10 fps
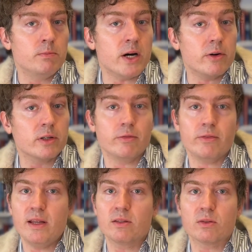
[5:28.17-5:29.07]

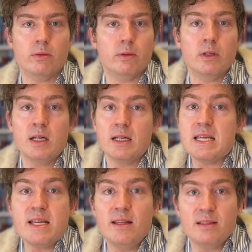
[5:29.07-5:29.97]
biographies or
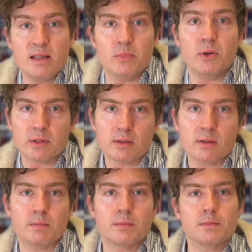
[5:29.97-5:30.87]
easier books.